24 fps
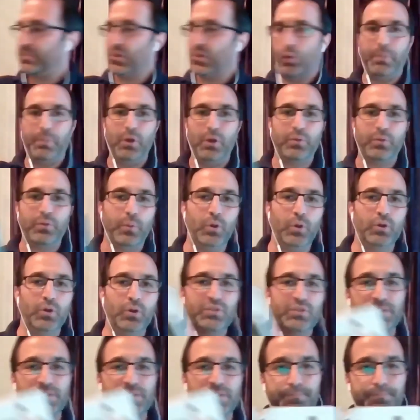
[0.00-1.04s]
on both
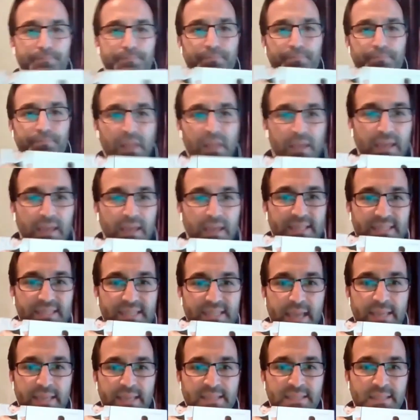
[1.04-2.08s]
books, it
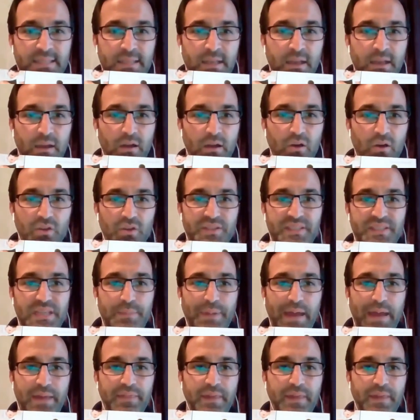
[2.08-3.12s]
says
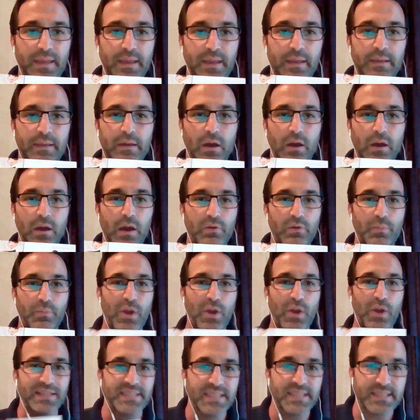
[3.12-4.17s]
osteopathic and
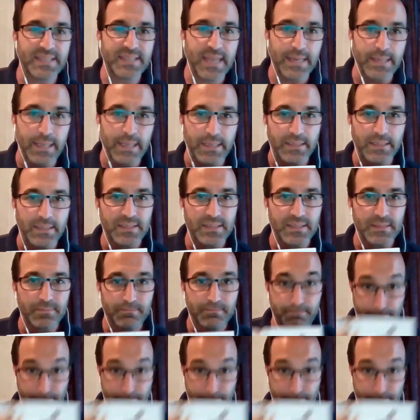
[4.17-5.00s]
chiropractic techniques.